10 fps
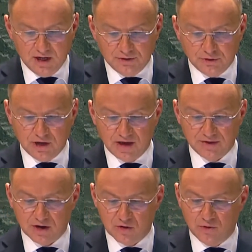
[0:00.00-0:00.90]

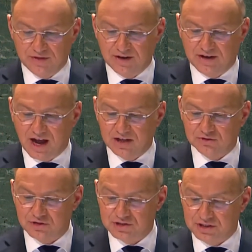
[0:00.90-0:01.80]
Together with the
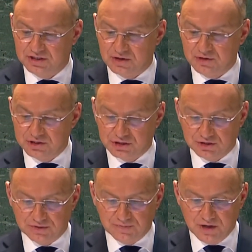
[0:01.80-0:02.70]
countries in a
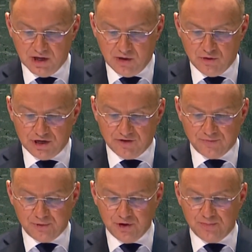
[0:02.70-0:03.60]
region, we
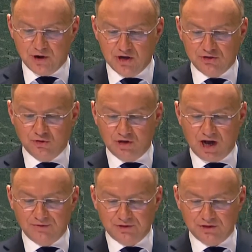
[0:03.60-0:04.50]
have prepared to
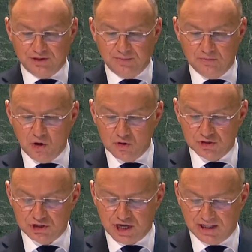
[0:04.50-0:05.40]
counter the
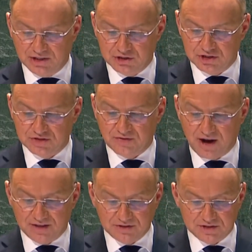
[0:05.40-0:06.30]
most challenging
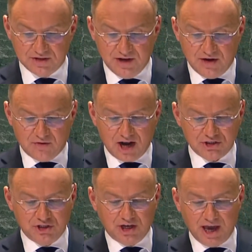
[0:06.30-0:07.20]
threats:
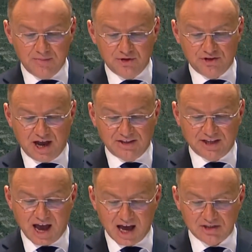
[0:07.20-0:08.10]
Russian hybrid
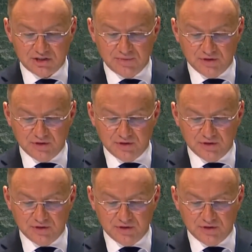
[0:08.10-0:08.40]
attacks